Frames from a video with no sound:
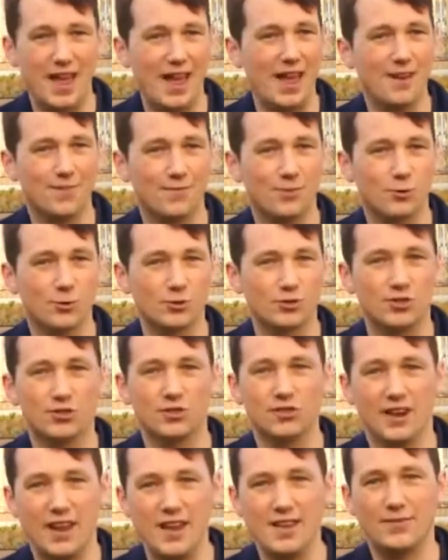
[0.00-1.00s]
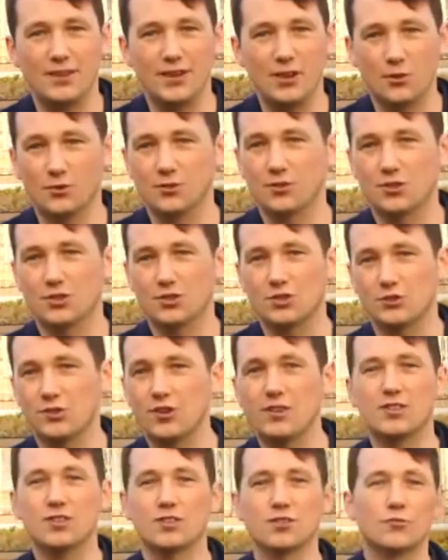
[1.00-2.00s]
Air Force and Navy onto the
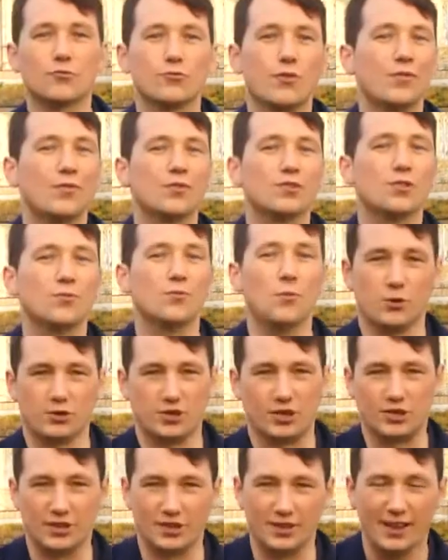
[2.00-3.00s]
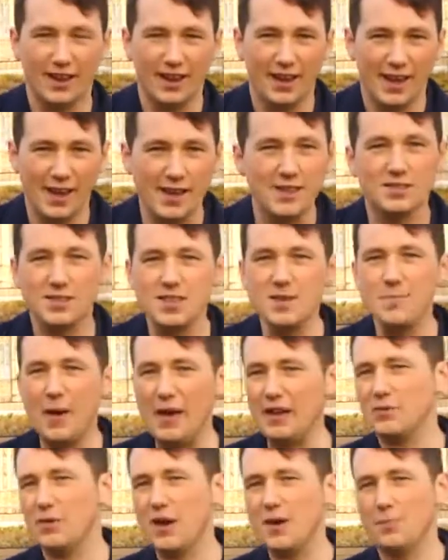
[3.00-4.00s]
streets and rivers of Washington is the
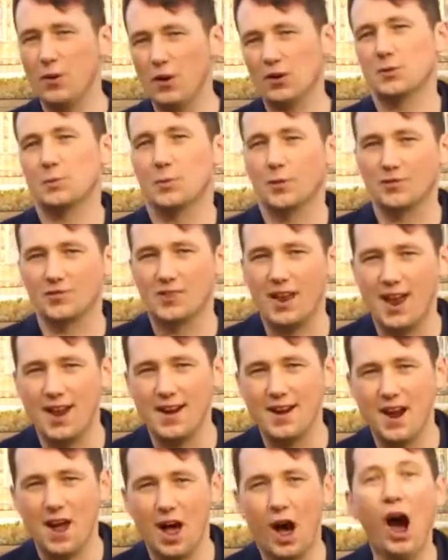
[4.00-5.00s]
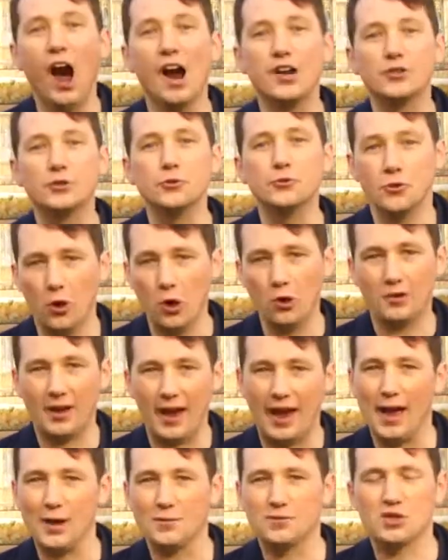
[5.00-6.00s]
best way possible of saying, I do not
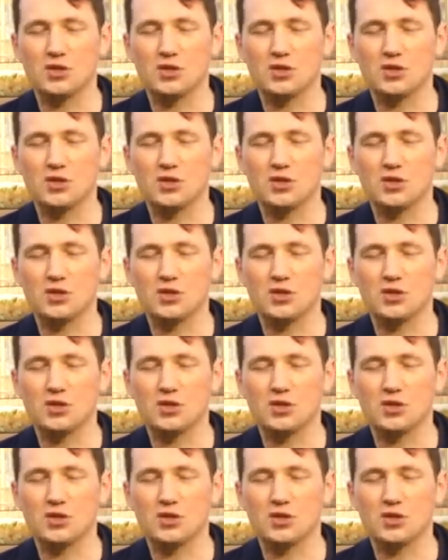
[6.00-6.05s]
have